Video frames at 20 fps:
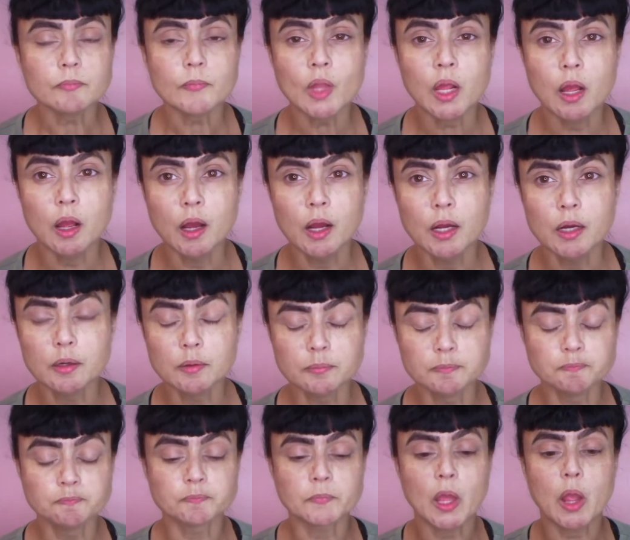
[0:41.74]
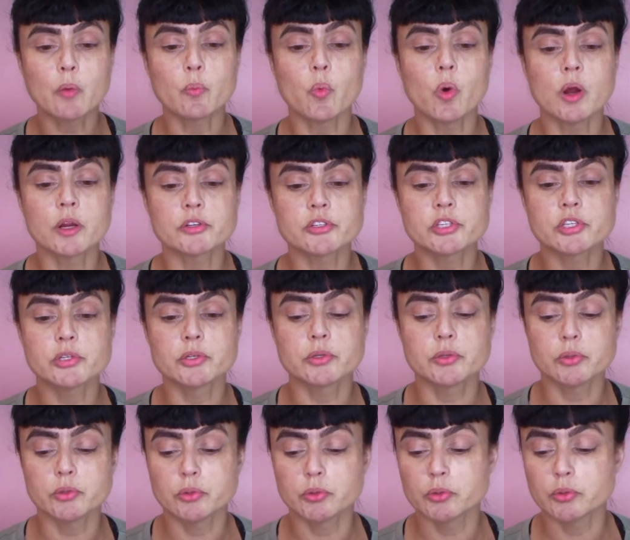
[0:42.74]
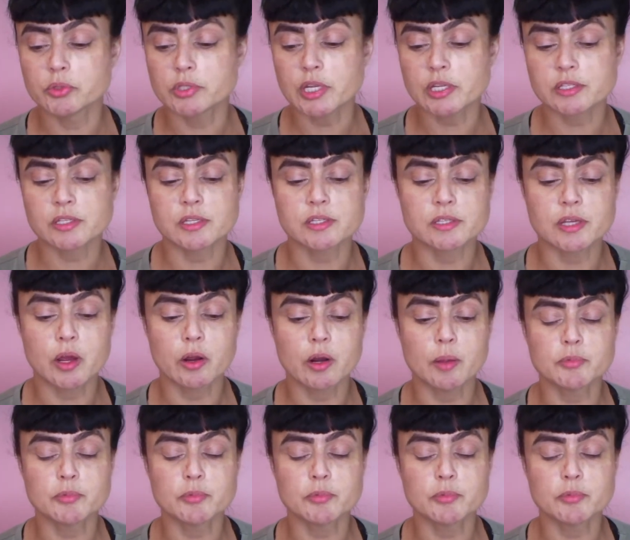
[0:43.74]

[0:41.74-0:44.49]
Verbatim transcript: Um, I want to test this out.